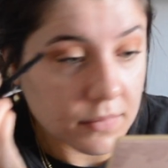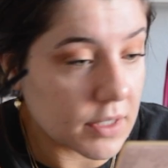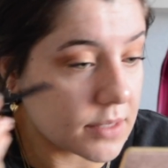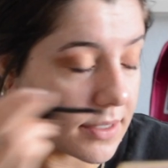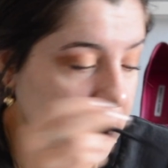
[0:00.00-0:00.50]

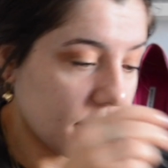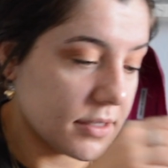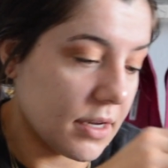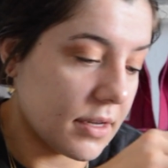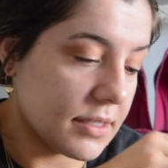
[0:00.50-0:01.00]
This mascara is
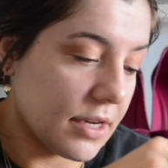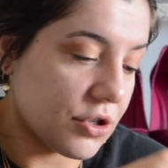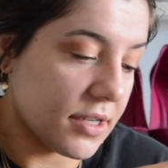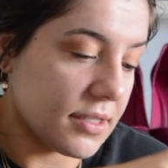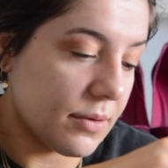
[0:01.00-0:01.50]
good because I
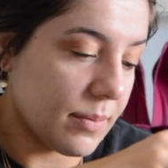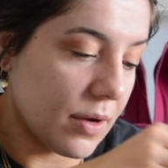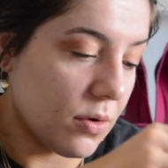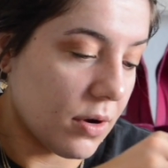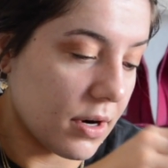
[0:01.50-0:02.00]
trust it with my
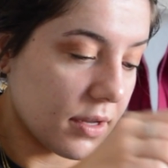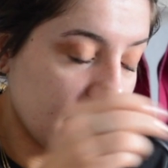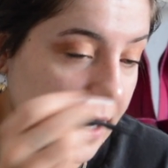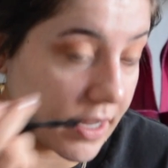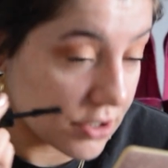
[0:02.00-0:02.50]
whole heart.
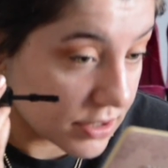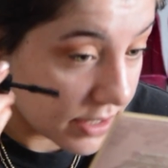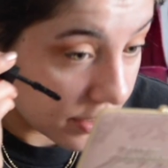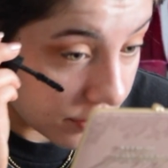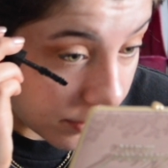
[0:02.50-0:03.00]
Like I can just
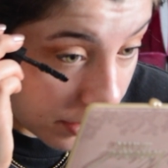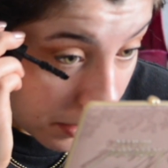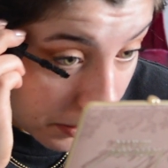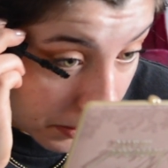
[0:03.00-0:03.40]
like throw it on.